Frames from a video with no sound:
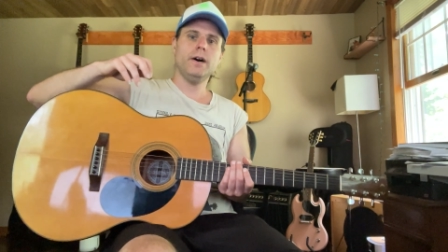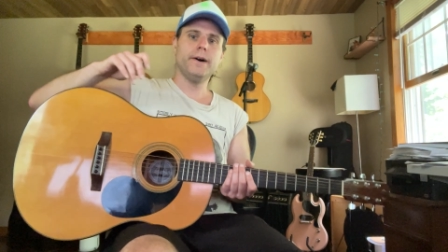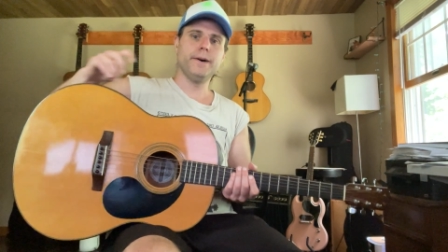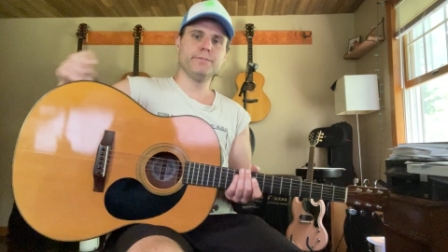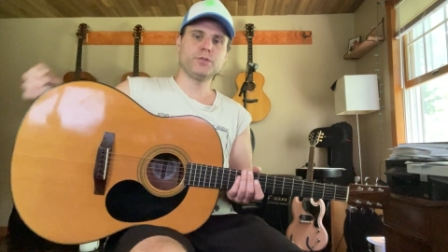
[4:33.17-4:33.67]

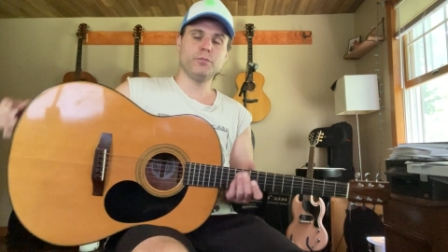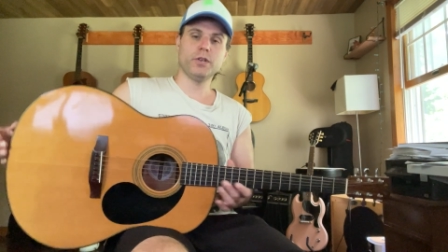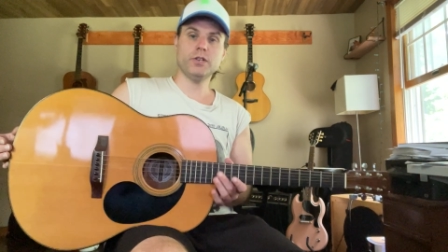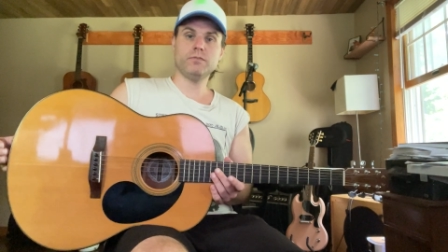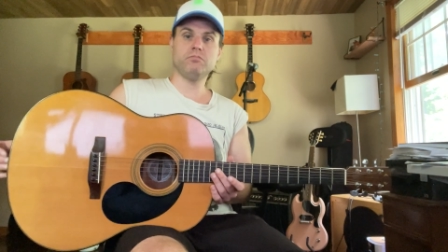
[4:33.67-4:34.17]
So it'd
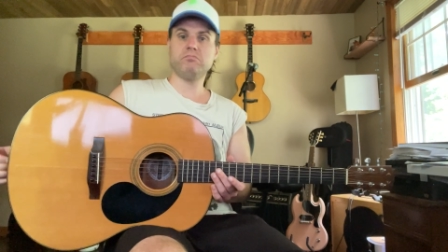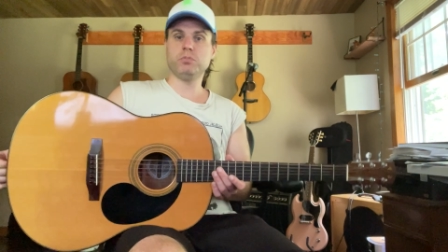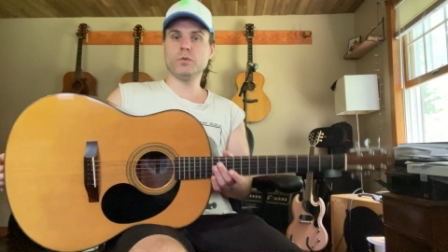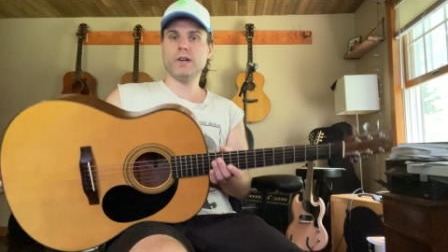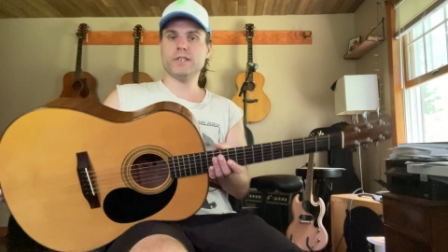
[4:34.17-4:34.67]
be a good
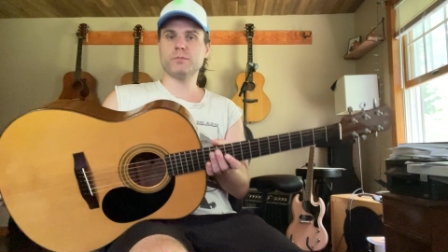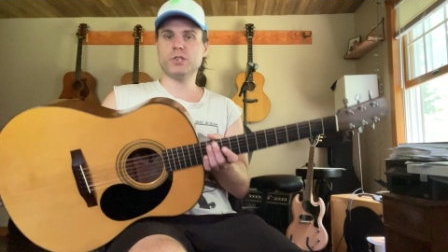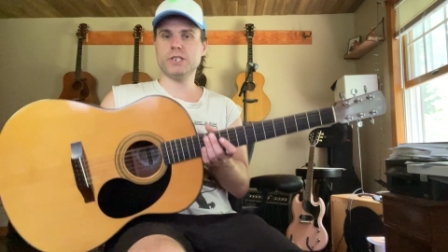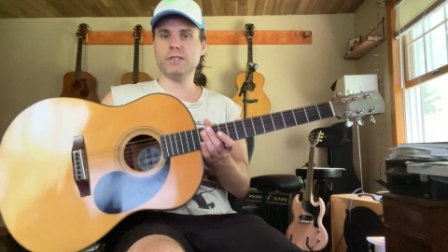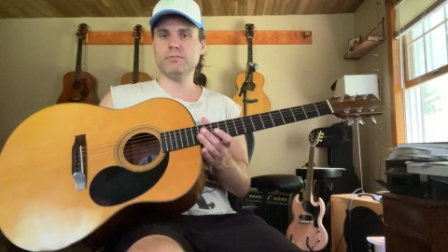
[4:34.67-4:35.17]
bluegrass
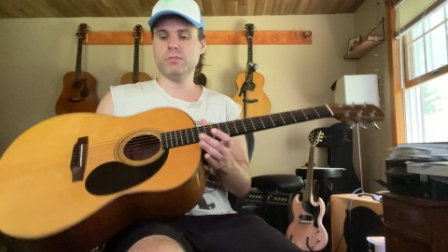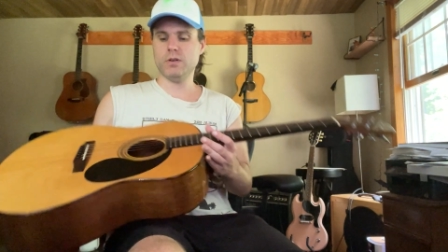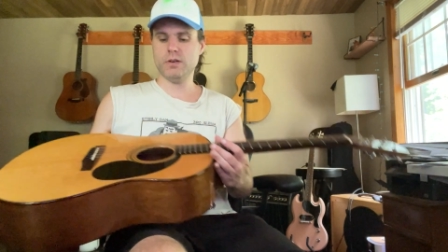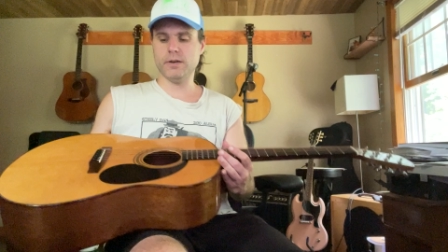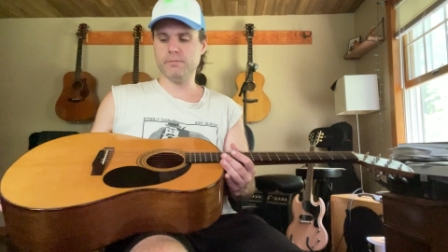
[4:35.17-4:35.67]
machine
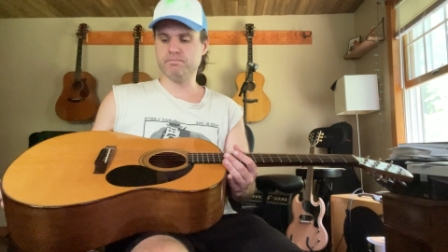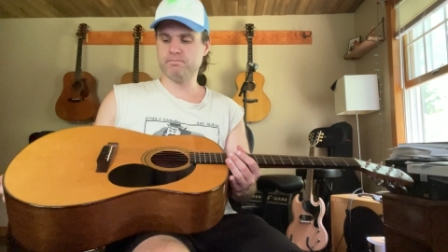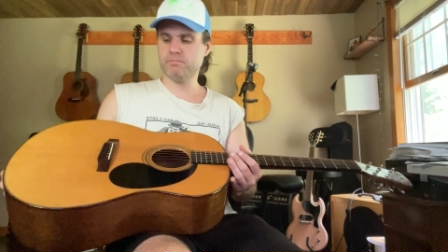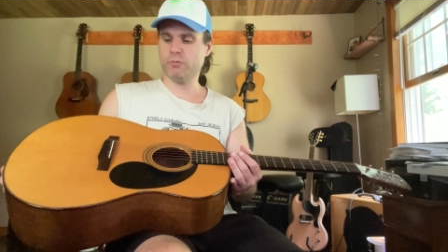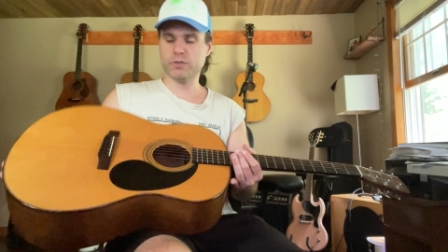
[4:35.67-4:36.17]

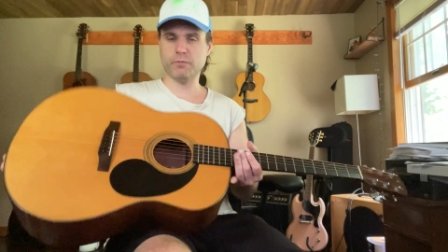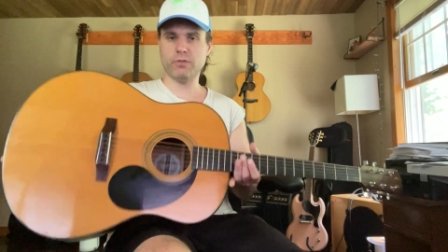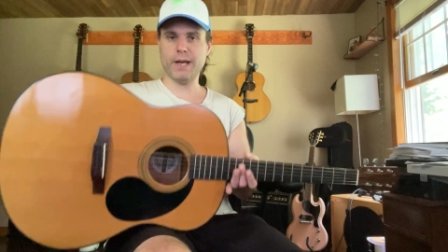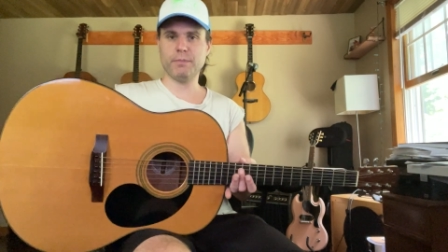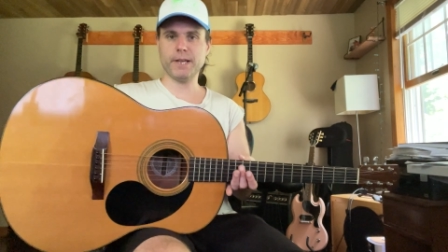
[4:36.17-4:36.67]
for some
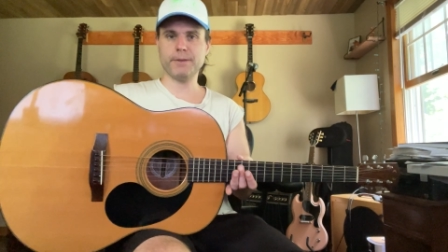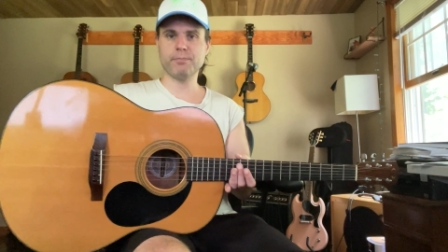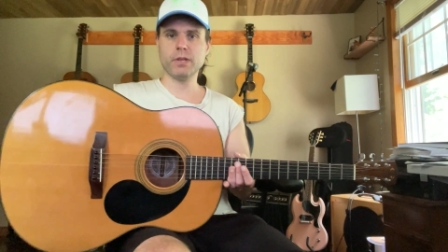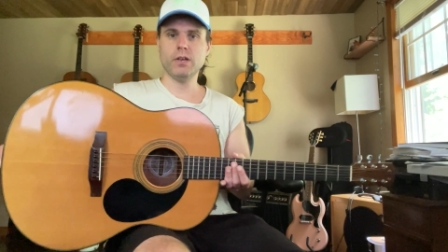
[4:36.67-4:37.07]
flat picking.